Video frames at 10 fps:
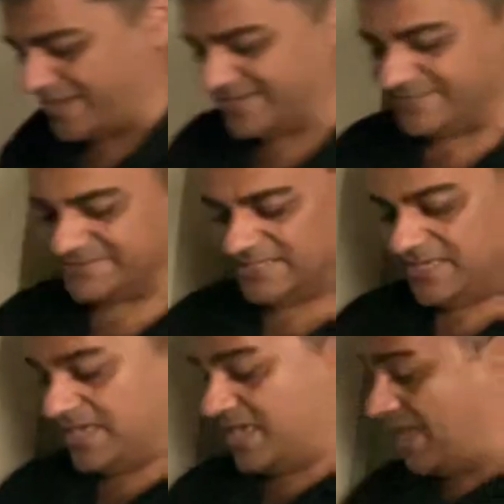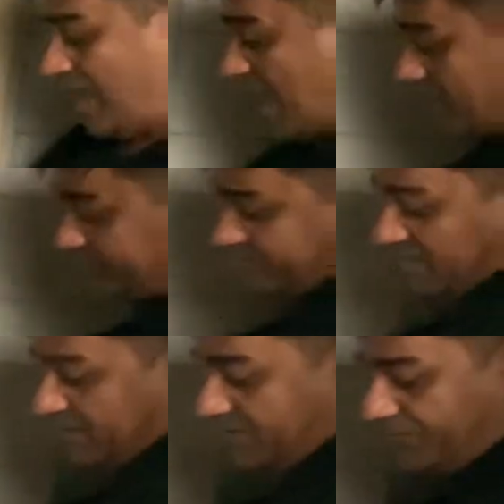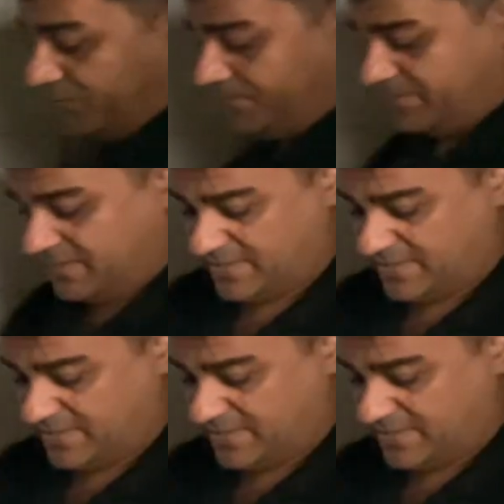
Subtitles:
and this outside the room.